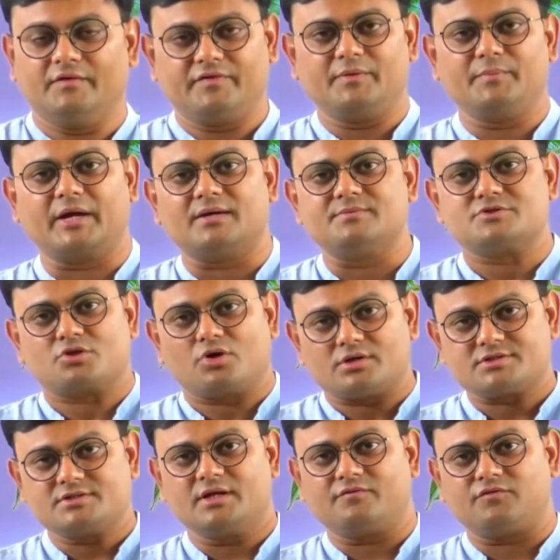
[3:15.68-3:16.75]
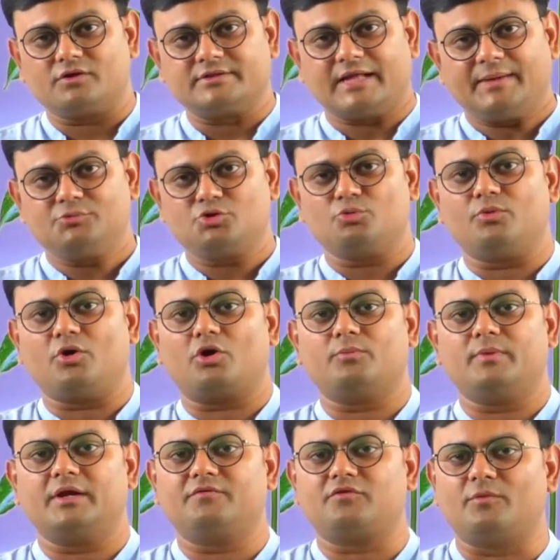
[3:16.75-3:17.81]
If it becomes costlier for them to
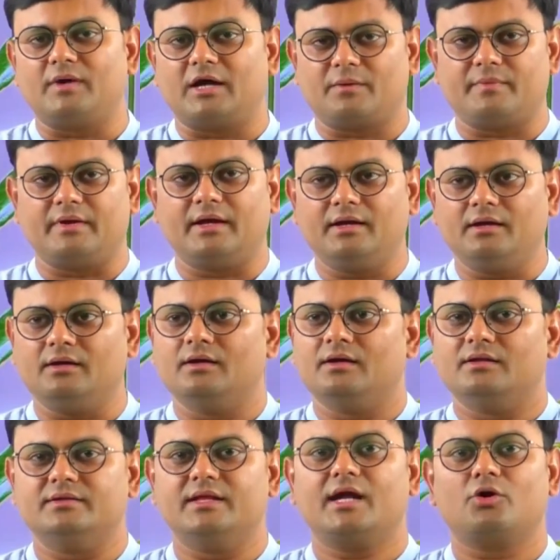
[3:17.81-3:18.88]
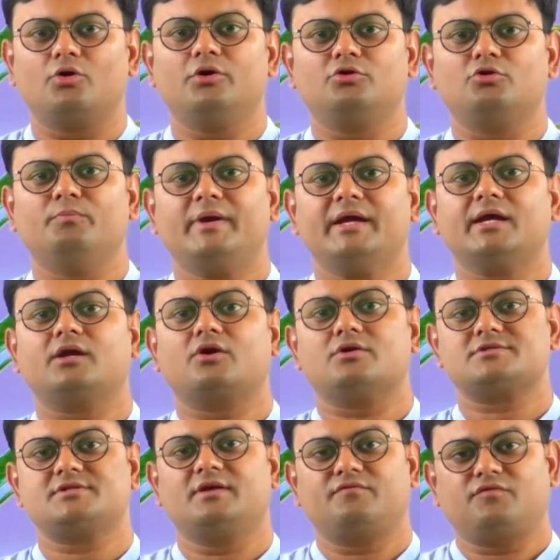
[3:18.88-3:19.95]
borrow money from RBI, they are going to make it
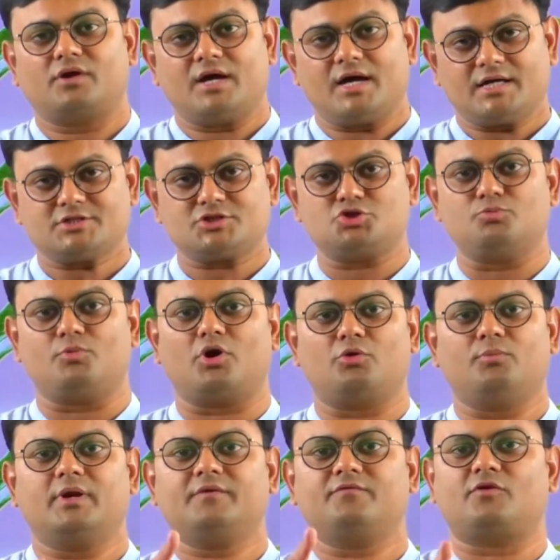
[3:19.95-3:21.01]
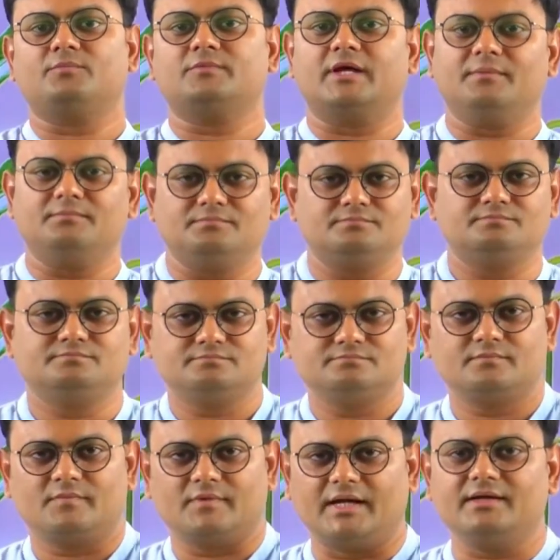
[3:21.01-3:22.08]
costlier for us to borrow money from them.
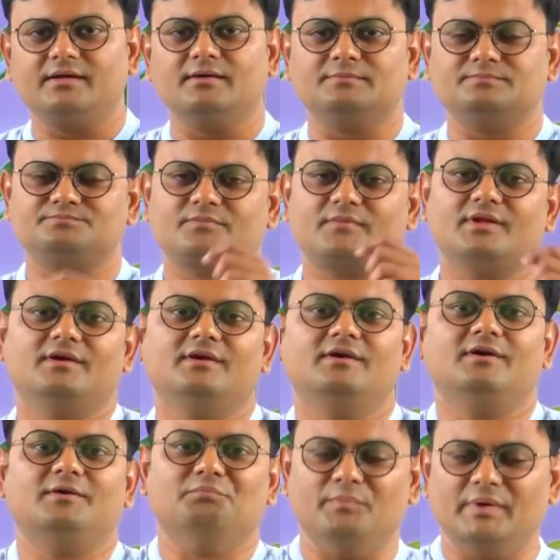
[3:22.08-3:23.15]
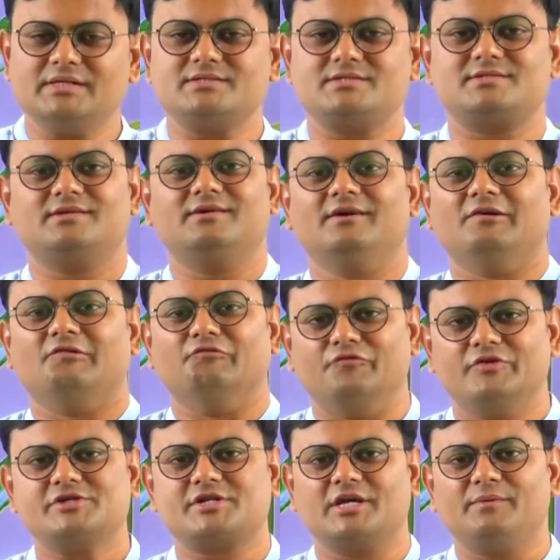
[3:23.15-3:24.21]
Right now? Means
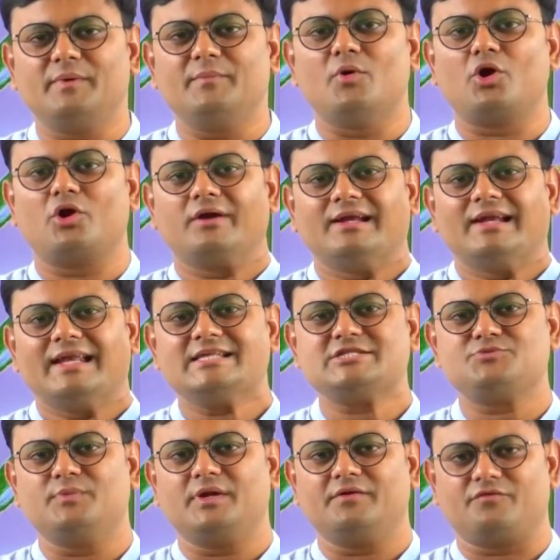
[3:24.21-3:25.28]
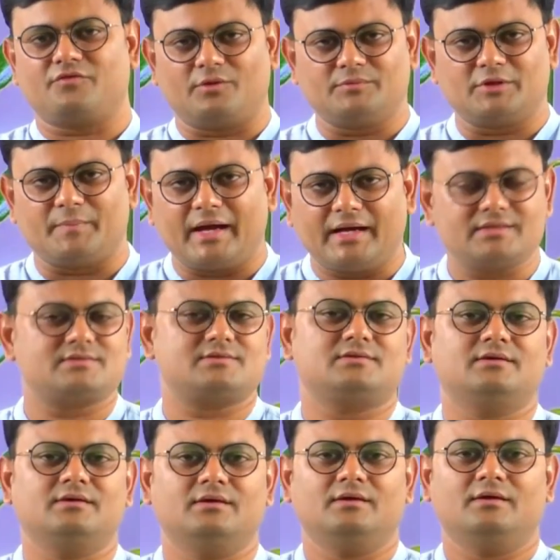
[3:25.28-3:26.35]
we shall be borrowing less money from the
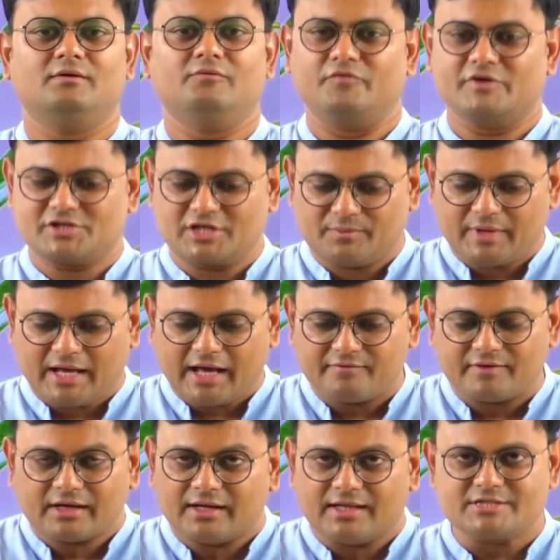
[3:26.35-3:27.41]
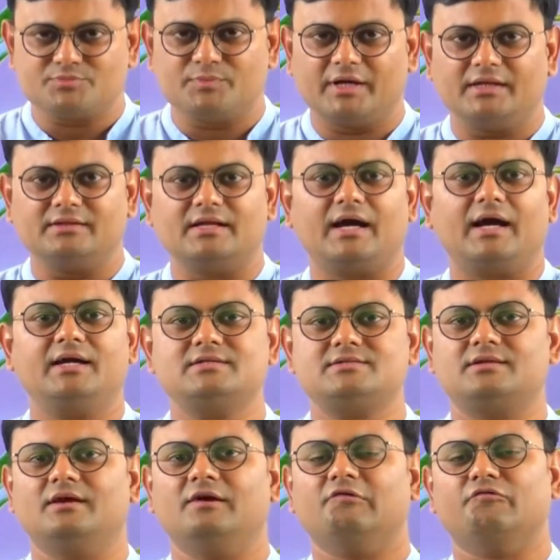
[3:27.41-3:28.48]
banks, we shall be having less money in the
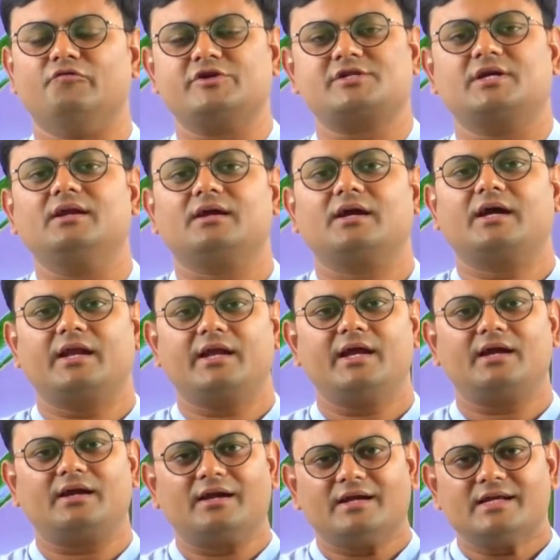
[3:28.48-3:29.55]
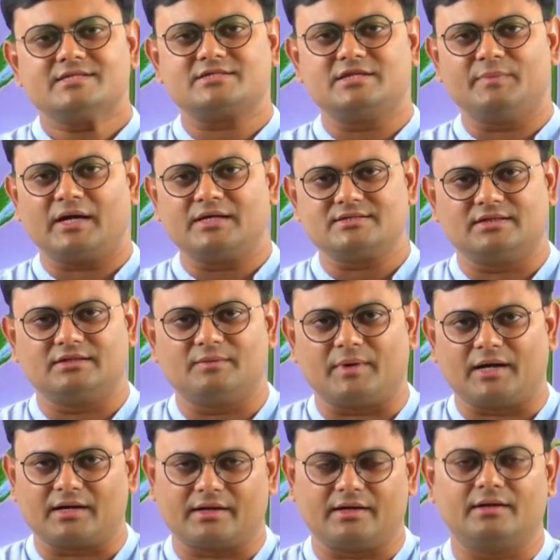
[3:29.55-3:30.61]
hands, we shall create less demands in the
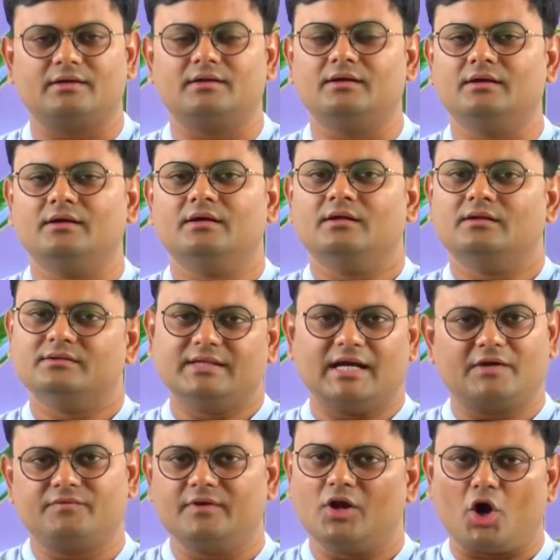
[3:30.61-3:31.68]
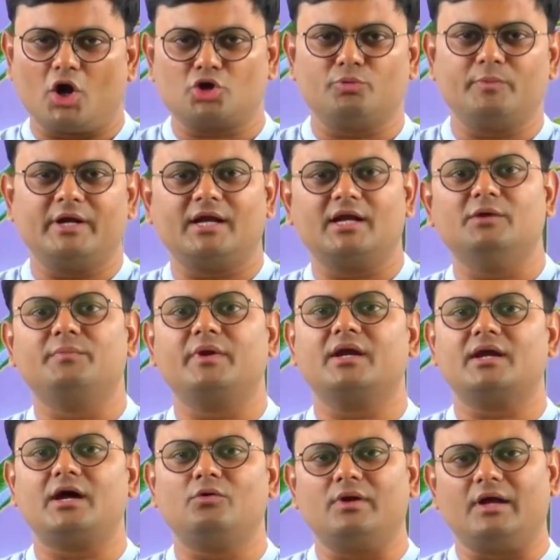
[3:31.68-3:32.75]
market. That will automatically
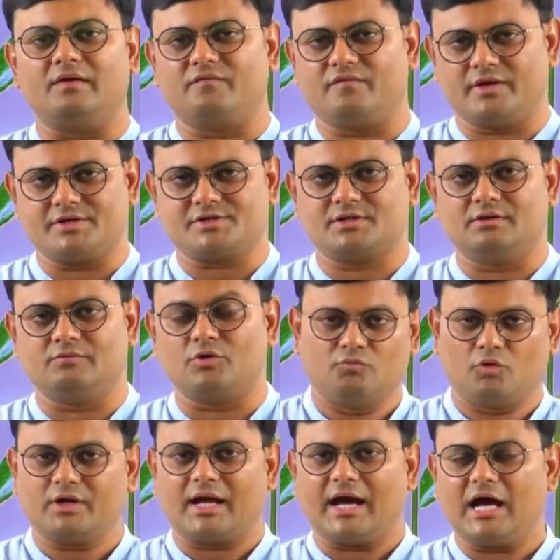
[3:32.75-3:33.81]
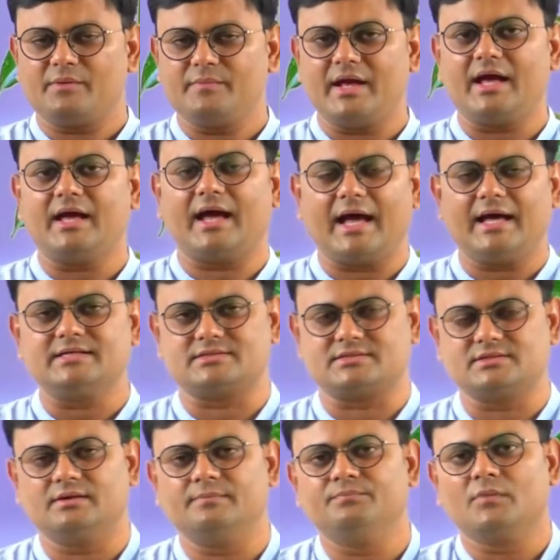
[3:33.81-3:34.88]
bring down inflation. What RBI
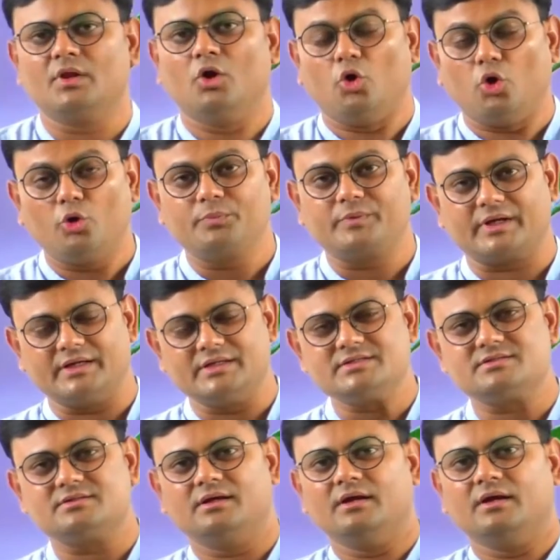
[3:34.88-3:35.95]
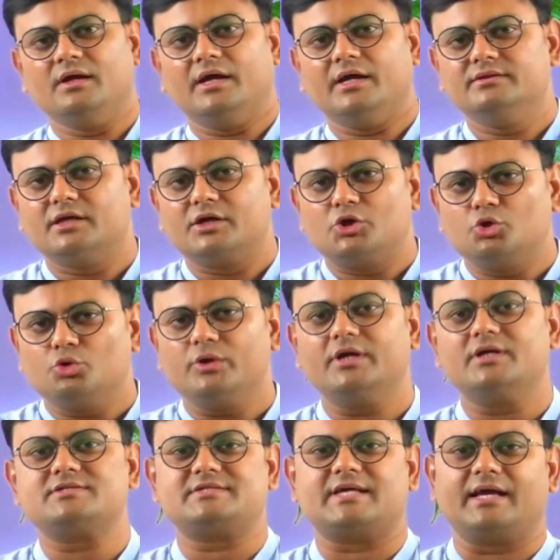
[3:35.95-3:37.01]
has hoped is, in the
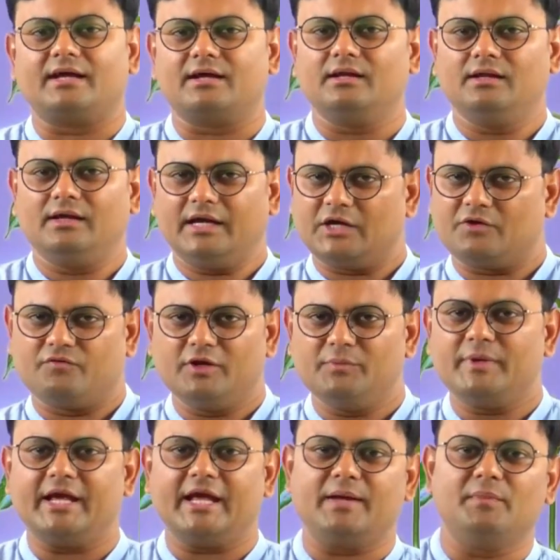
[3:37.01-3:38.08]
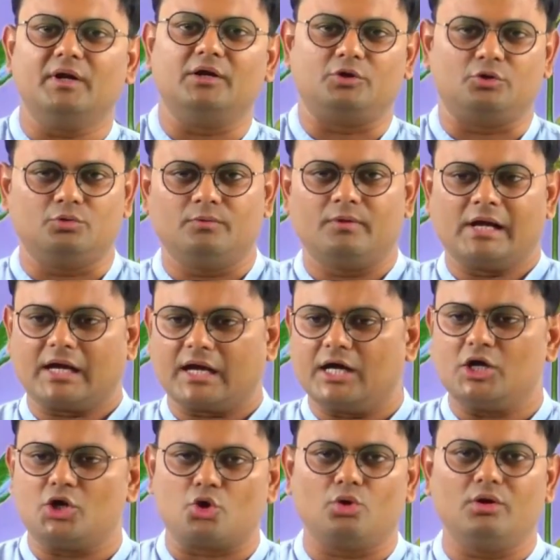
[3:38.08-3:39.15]
2-year cycle, it will be able to
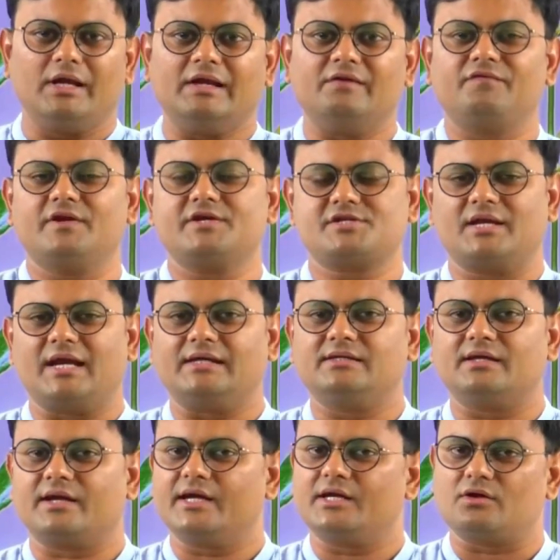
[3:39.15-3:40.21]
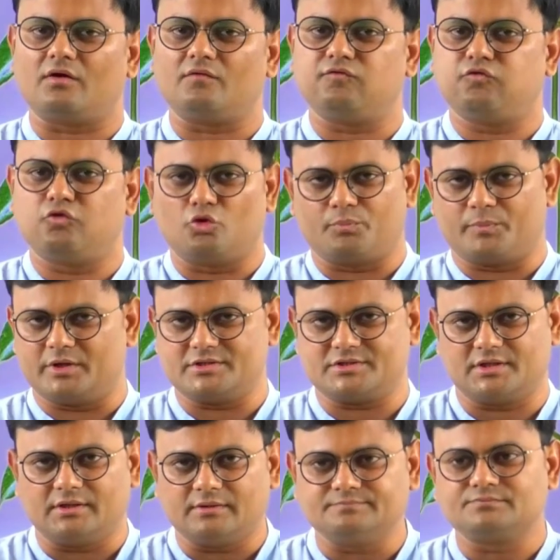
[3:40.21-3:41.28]
control inflation at the rate of
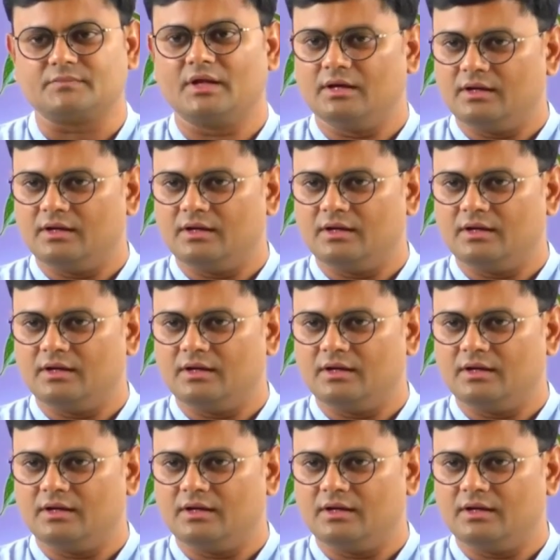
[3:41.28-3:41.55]
4%.